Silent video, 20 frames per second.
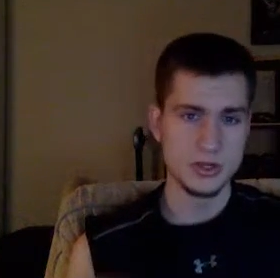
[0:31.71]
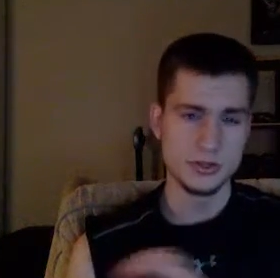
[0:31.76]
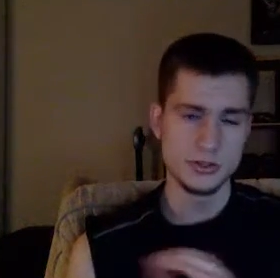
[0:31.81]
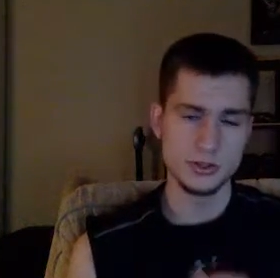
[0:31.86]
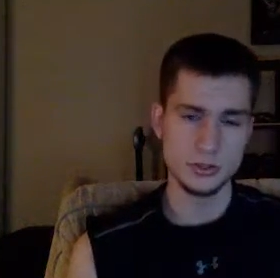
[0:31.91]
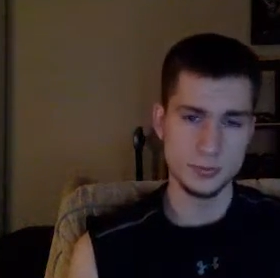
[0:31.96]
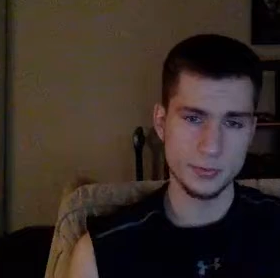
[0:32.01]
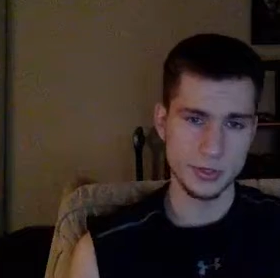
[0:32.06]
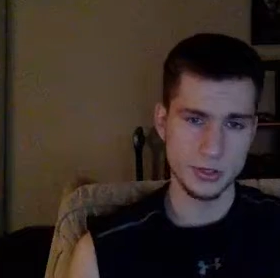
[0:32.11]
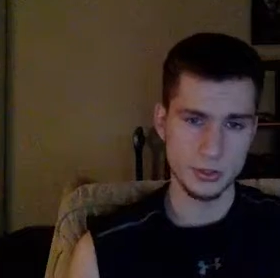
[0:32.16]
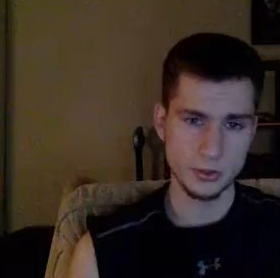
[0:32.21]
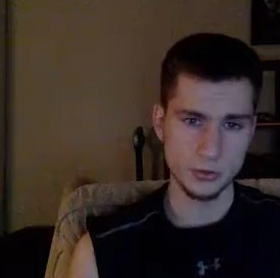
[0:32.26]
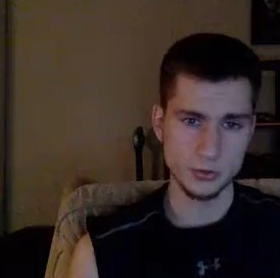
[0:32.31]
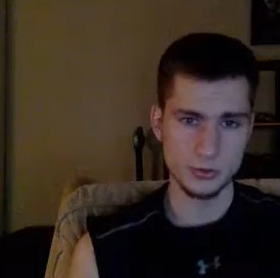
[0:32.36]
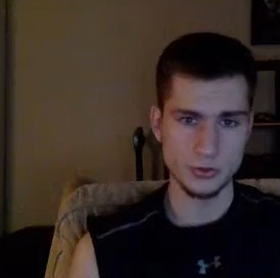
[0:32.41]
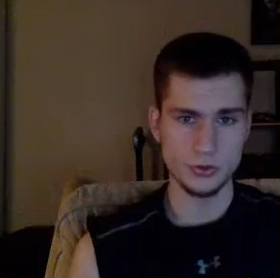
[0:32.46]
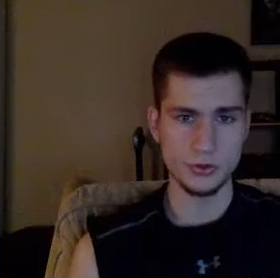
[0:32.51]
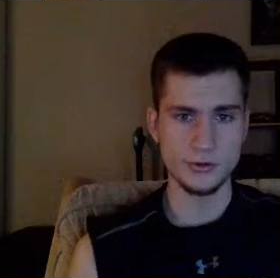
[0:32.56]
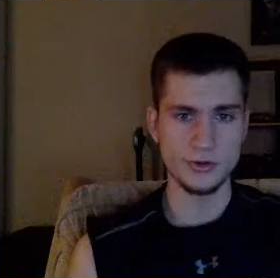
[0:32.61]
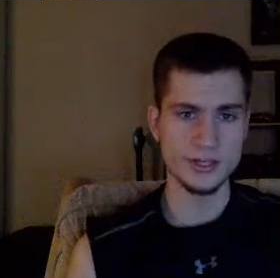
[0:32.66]
Super cool
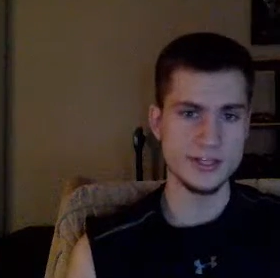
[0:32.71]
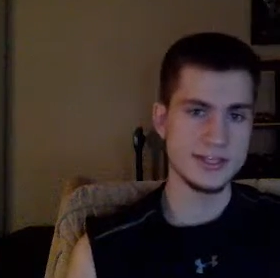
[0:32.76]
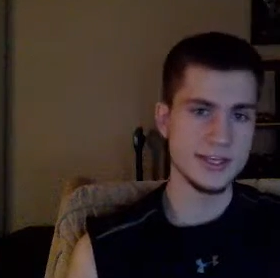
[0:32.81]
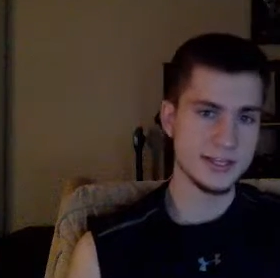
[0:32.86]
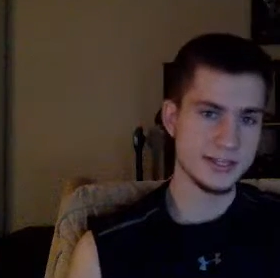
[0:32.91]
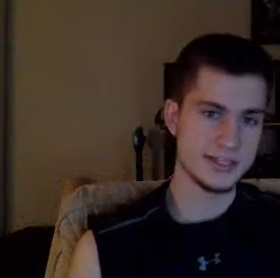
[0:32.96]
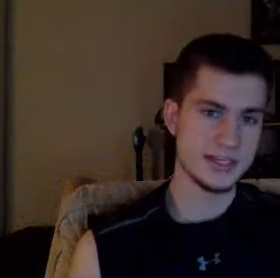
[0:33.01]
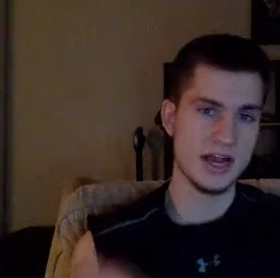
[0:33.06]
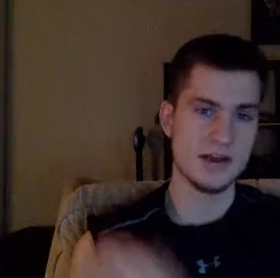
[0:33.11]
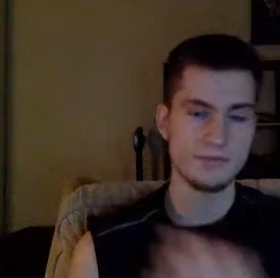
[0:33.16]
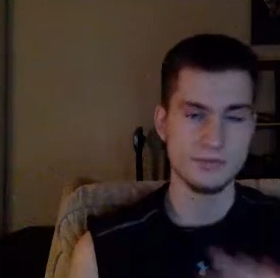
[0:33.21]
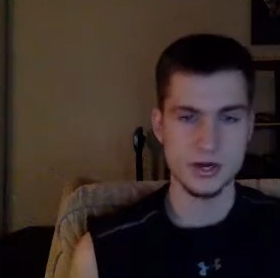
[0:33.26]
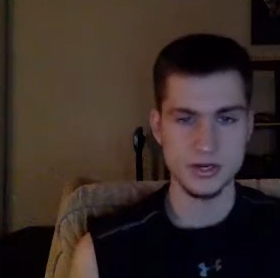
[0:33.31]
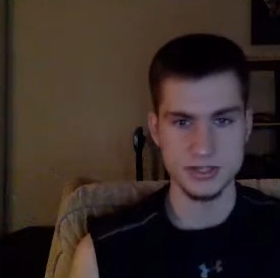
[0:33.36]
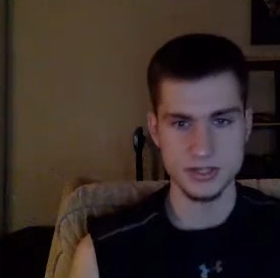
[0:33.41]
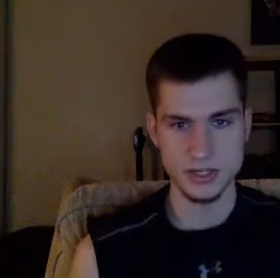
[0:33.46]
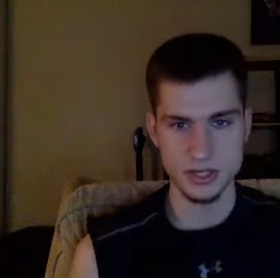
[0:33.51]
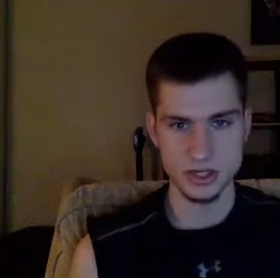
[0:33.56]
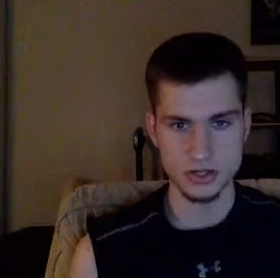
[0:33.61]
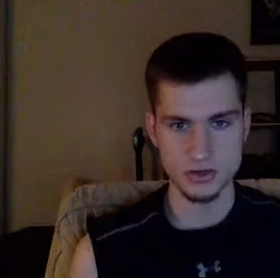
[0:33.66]
dude. He's in the
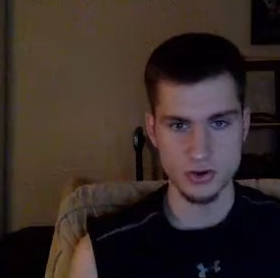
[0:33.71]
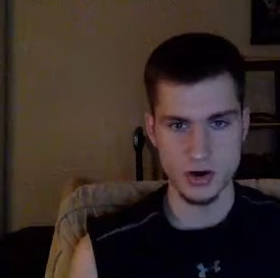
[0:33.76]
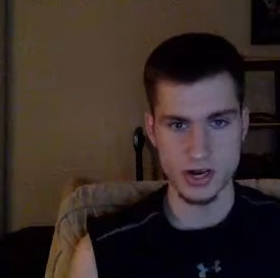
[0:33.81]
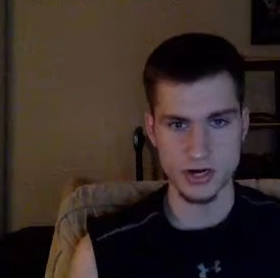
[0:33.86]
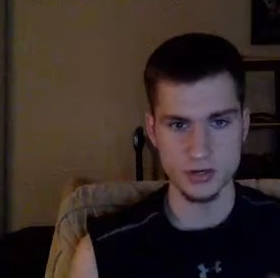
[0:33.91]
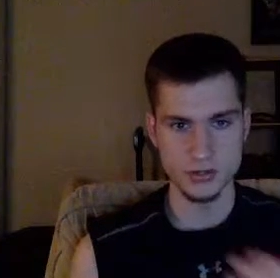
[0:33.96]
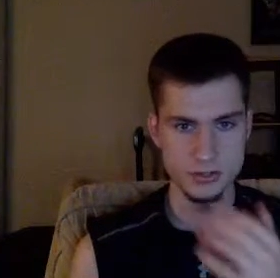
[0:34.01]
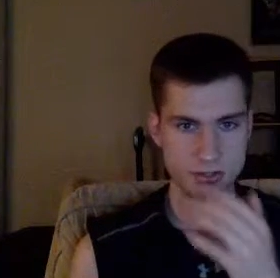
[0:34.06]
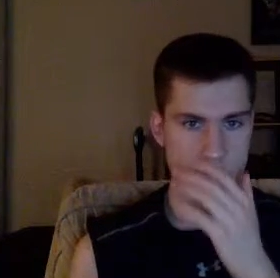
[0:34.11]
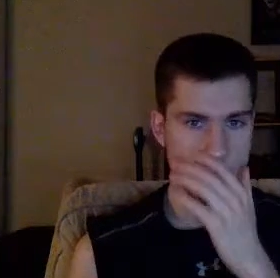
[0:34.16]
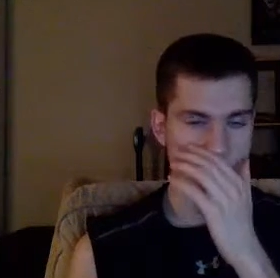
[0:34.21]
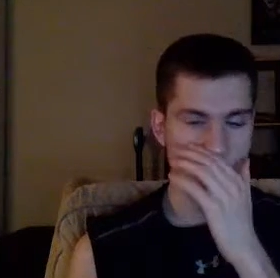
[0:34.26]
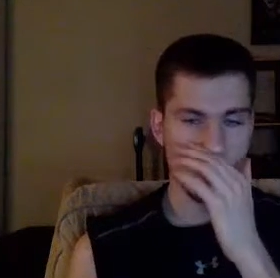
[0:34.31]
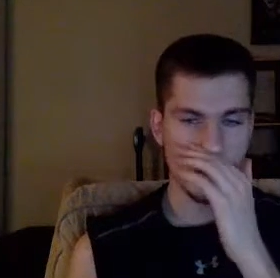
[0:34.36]
Saffron City Trainers.